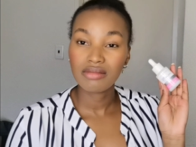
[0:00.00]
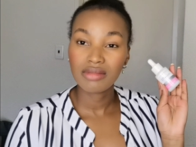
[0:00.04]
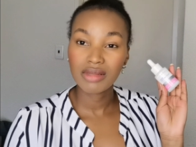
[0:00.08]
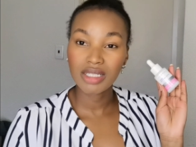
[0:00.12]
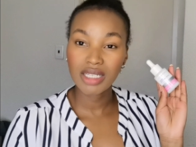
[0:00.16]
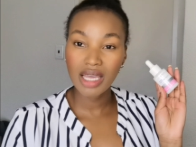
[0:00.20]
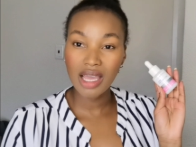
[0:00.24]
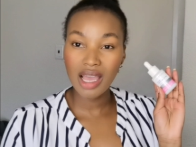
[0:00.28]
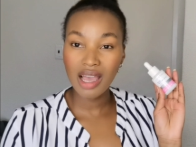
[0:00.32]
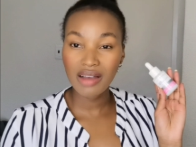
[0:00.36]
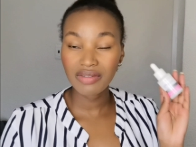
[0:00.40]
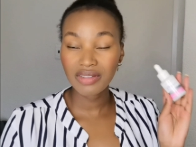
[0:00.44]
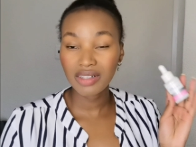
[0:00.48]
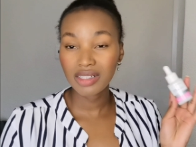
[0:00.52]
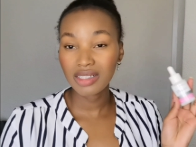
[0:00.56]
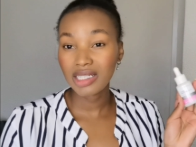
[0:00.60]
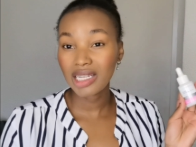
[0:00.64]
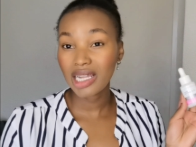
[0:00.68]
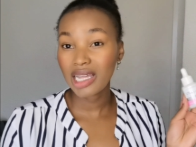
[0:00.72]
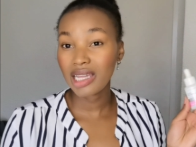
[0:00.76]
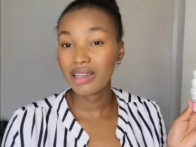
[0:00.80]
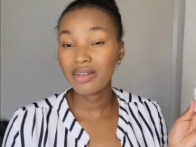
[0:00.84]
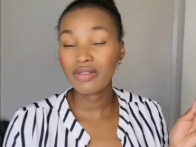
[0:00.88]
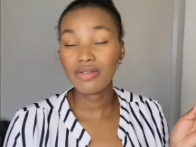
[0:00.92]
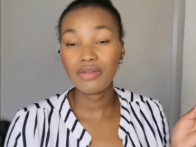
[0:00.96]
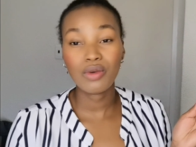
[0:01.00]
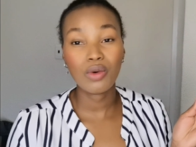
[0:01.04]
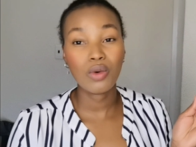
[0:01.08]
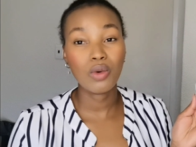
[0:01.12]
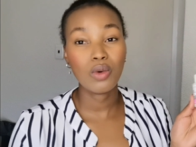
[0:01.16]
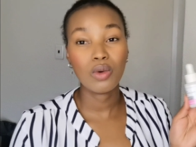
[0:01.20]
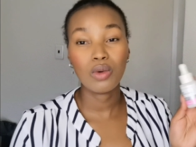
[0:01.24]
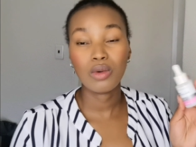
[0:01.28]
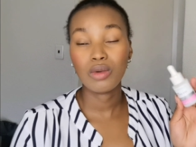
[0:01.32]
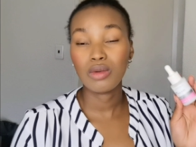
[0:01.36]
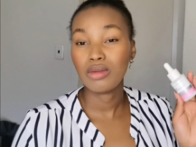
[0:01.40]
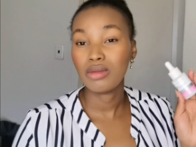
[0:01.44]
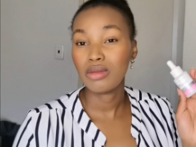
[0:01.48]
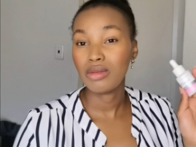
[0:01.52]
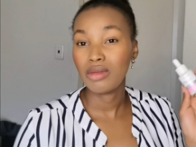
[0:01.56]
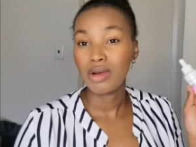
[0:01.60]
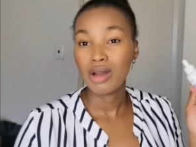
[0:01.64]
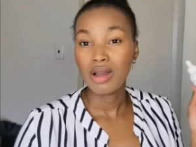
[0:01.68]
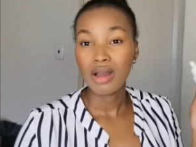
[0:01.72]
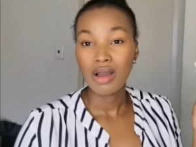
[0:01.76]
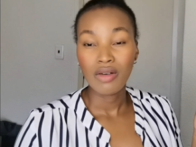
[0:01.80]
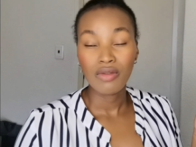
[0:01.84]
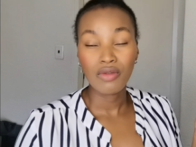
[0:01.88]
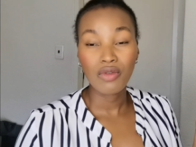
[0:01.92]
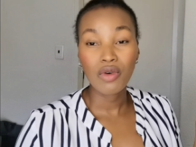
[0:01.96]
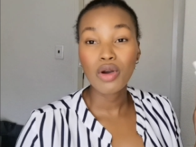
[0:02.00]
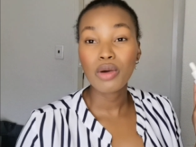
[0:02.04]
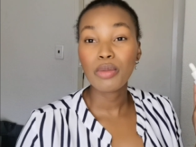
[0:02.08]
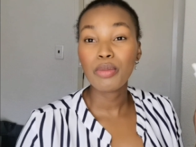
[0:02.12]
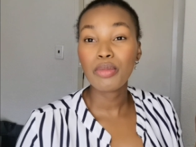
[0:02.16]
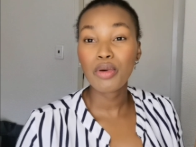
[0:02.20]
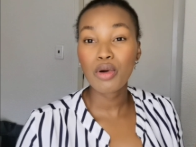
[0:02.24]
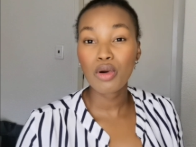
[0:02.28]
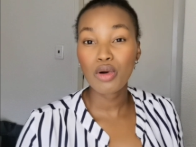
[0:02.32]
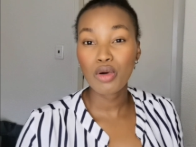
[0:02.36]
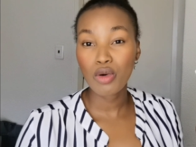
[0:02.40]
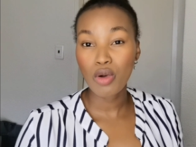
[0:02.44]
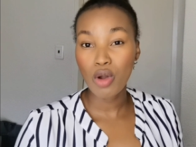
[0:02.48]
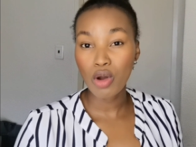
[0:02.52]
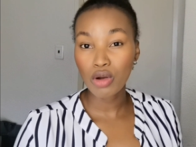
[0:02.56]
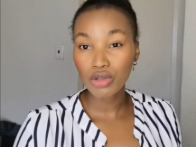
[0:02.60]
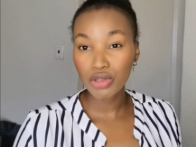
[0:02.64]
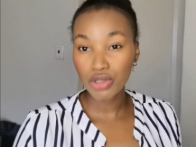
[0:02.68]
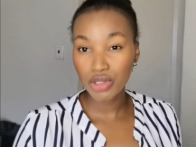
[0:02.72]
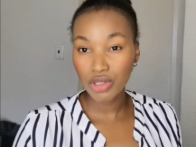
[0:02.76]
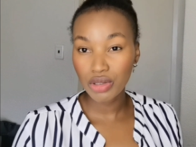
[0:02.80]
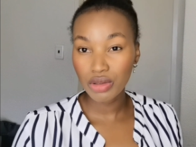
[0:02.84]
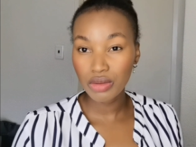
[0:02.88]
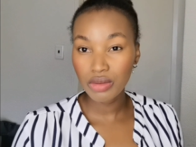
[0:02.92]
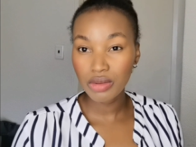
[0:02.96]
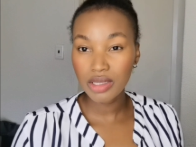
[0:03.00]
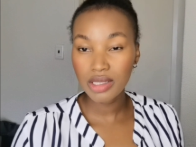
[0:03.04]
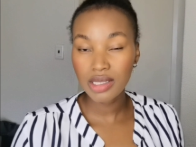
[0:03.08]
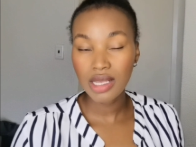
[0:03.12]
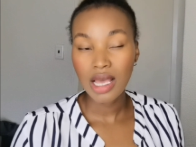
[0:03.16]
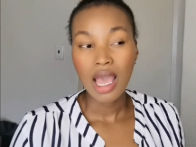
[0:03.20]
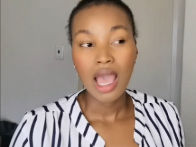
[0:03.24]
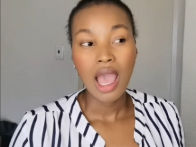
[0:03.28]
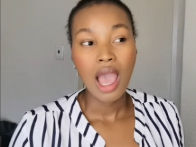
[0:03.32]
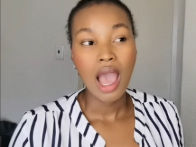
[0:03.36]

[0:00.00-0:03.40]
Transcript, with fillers: day after day for for a prolonged use,